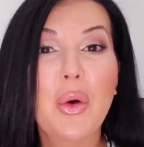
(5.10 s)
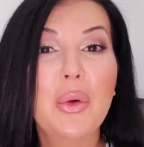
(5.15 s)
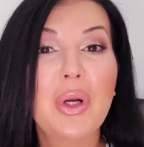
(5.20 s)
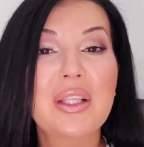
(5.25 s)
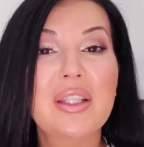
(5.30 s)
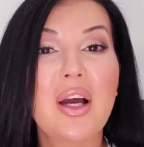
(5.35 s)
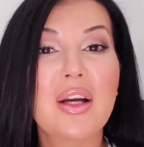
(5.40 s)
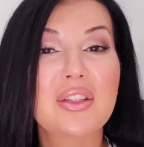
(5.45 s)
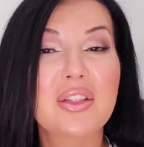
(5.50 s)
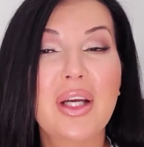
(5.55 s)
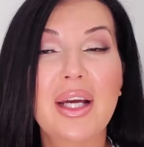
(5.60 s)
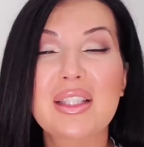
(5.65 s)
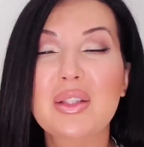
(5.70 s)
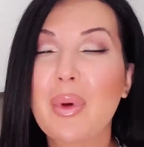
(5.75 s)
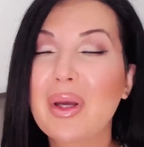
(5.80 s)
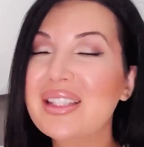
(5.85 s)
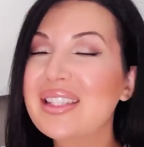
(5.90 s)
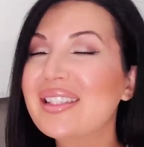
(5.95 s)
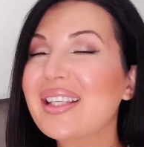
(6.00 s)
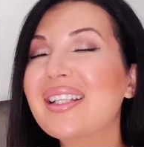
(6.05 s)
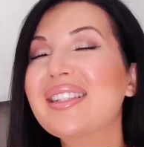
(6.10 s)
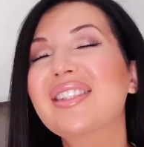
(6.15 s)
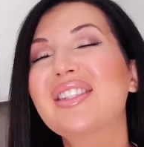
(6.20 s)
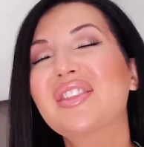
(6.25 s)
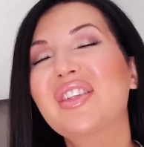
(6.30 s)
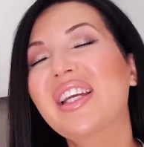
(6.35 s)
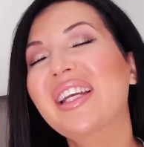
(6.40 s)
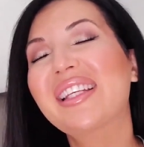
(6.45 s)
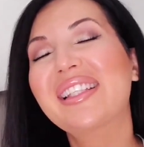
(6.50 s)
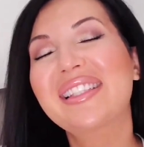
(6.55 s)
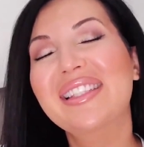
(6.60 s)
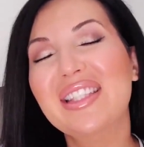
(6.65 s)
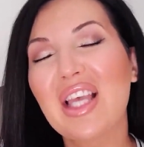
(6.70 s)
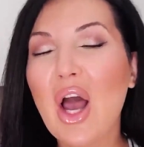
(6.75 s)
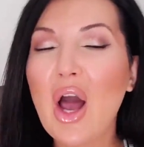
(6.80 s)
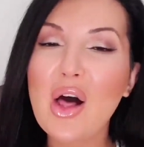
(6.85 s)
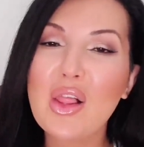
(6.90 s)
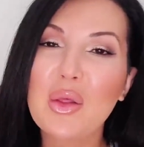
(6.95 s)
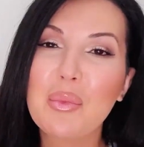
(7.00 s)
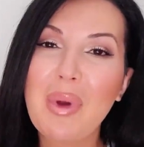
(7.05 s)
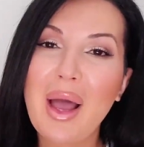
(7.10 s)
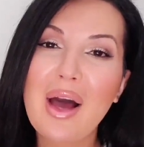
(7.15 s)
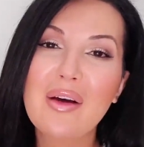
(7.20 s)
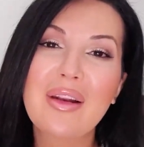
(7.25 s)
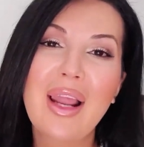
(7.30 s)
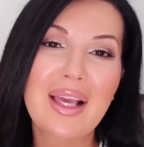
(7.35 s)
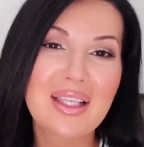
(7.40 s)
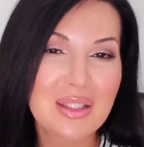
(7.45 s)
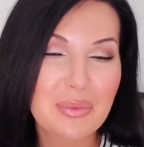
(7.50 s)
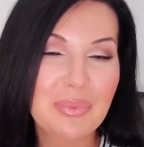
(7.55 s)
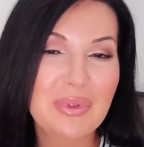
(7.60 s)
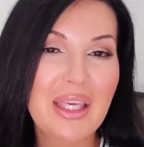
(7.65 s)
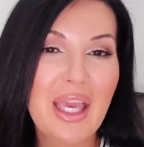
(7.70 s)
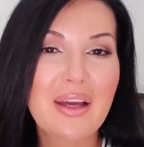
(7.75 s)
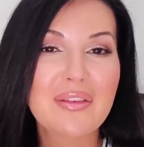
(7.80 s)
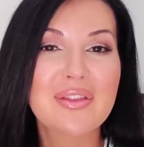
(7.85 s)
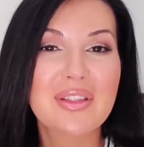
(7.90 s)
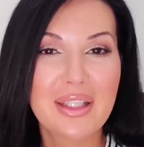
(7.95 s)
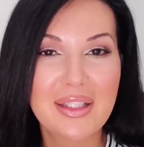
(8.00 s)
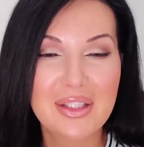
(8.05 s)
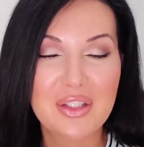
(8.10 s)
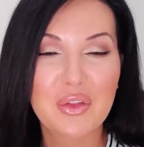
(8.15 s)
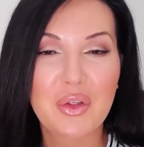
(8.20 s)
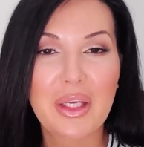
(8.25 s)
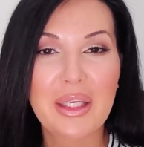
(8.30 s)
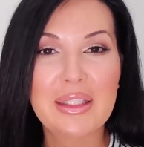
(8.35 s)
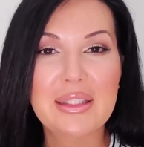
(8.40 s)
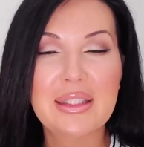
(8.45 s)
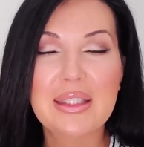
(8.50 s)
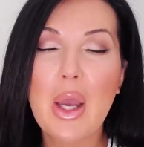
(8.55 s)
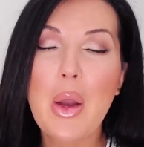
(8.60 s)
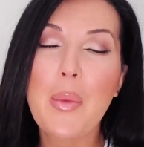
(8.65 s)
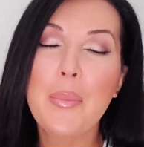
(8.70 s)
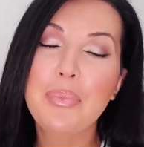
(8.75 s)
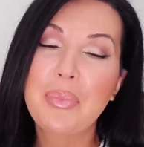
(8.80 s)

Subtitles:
I want to talk to you guys about sunscreens, all about SPF sunscreens.